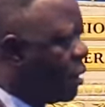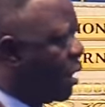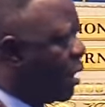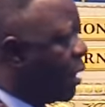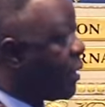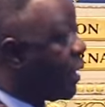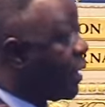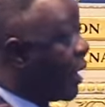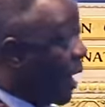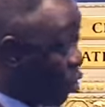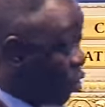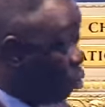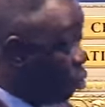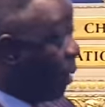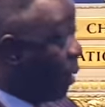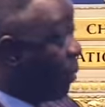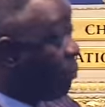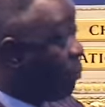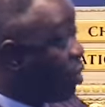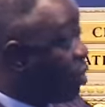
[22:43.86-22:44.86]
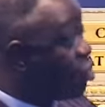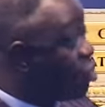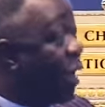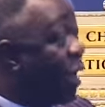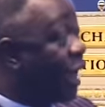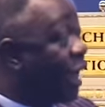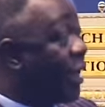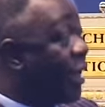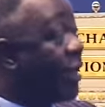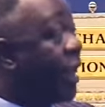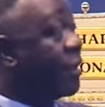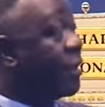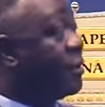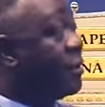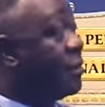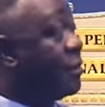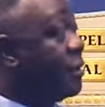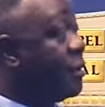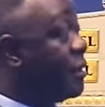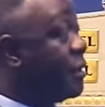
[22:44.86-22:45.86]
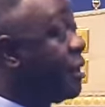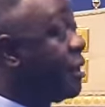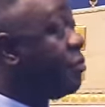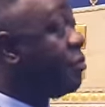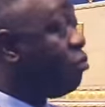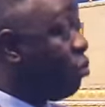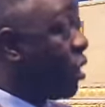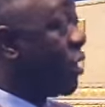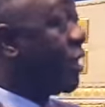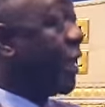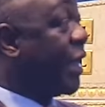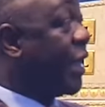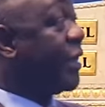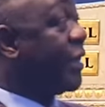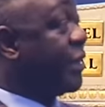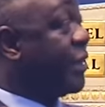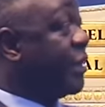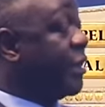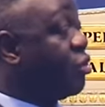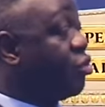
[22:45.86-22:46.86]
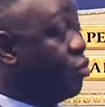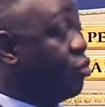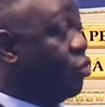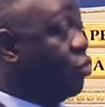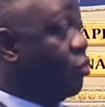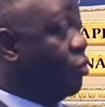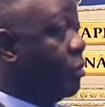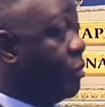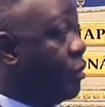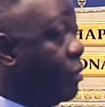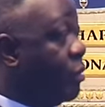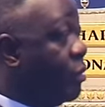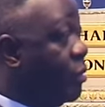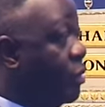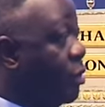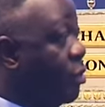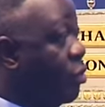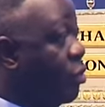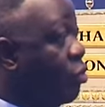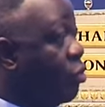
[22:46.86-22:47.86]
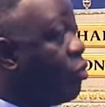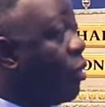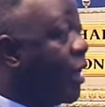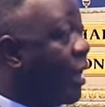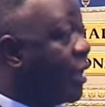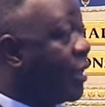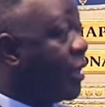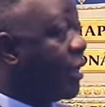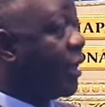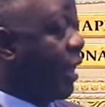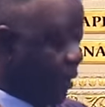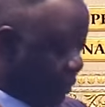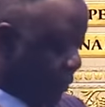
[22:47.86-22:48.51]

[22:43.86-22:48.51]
And there are human beings who are like that. Demonic entities too, who are like that.